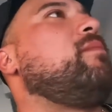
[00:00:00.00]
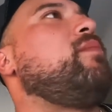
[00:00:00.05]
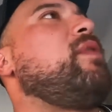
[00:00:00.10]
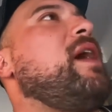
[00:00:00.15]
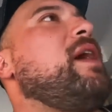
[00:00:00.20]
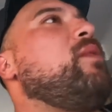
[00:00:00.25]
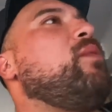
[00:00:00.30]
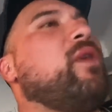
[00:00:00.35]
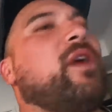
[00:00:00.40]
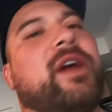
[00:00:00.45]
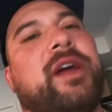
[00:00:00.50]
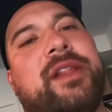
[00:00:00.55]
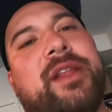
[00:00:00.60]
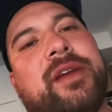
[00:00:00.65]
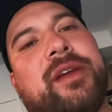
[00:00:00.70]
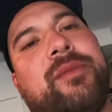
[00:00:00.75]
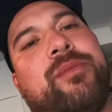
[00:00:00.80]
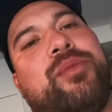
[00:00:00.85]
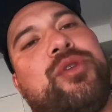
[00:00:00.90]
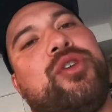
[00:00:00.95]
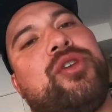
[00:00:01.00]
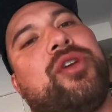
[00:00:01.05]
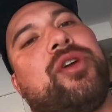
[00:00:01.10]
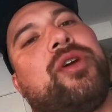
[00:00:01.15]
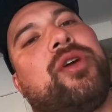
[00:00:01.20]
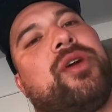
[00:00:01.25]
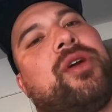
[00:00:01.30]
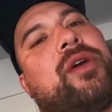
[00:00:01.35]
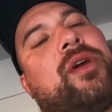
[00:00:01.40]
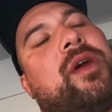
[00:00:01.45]
probably work on the
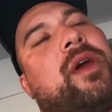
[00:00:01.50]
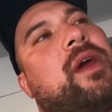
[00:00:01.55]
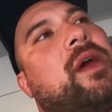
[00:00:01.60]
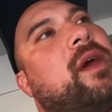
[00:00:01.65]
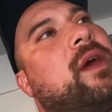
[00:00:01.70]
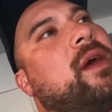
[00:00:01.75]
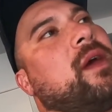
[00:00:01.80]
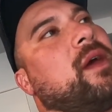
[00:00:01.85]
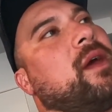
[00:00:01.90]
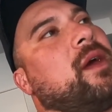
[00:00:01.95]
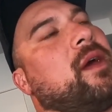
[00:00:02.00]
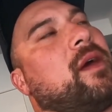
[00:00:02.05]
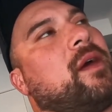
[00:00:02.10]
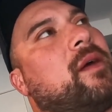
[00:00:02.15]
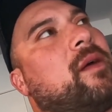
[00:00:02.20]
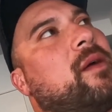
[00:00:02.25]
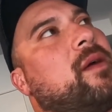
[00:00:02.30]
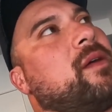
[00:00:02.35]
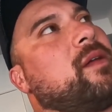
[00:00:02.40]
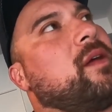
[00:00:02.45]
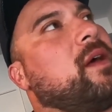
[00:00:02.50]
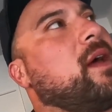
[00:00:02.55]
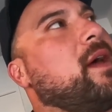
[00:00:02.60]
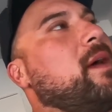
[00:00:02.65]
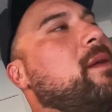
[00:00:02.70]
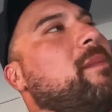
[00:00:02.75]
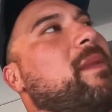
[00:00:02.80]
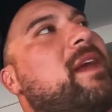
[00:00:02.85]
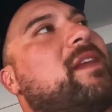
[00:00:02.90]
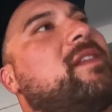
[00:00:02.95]
computer uh, my